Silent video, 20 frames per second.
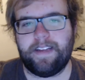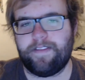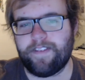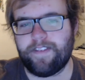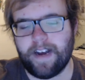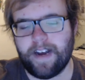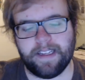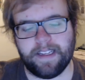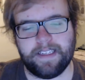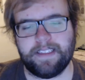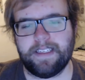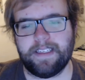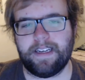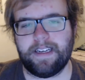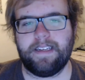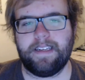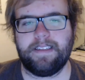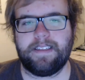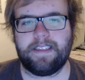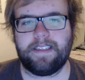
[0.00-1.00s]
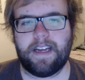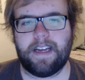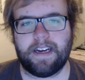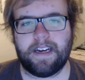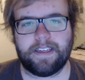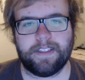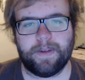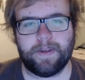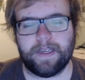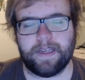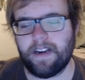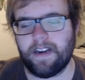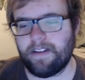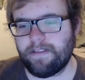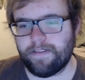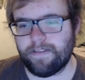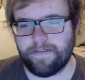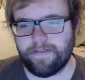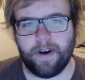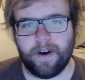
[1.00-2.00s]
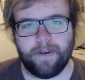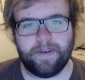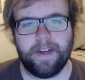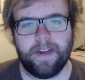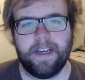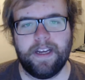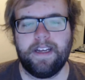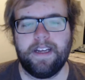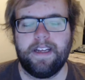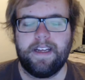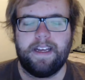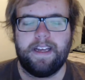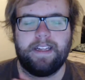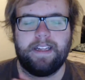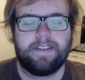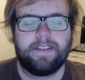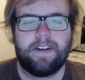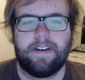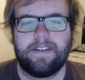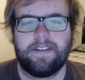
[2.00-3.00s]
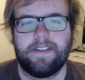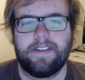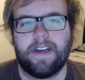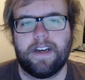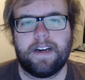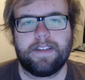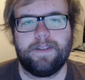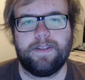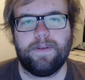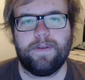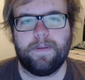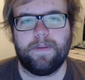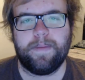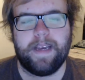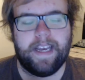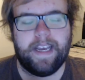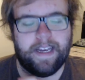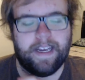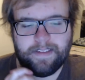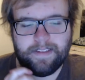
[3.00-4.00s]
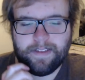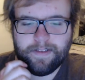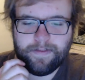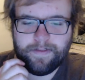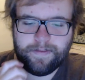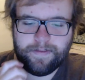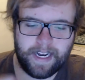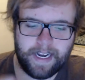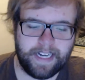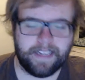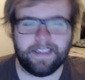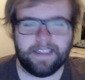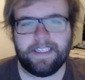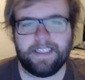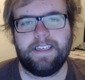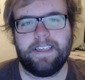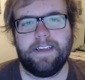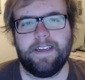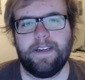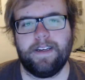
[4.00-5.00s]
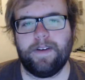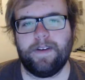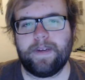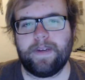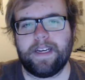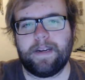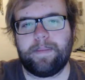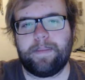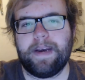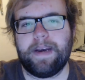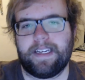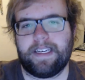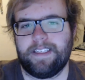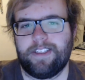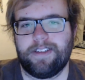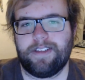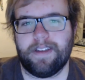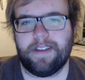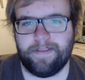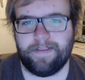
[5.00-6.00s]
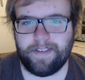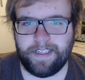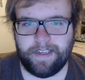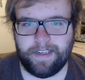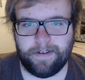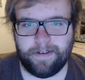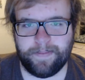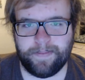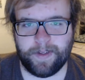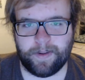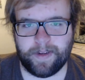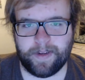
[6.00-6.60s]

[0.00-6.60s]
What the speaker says: It finally said in stock, so I got on the phone and started to talk to them, and finally we got a package delivered here.